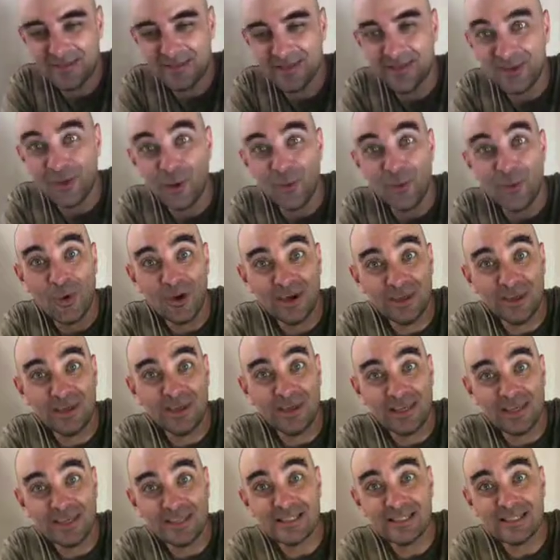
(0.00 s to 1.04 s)
you know, one of the
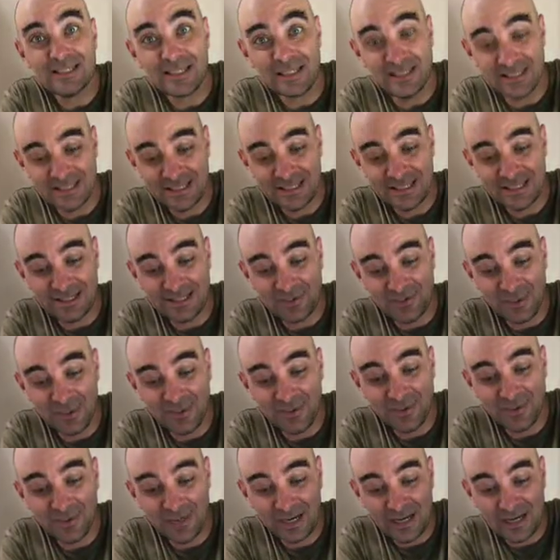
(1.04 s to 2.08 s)
things, it's the
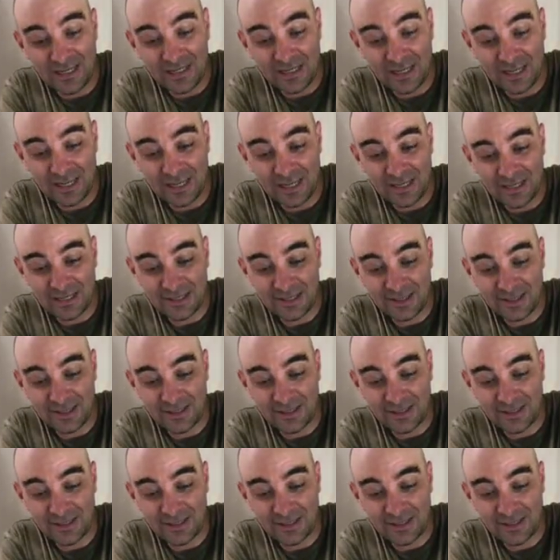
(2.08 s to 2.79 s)
people that I take,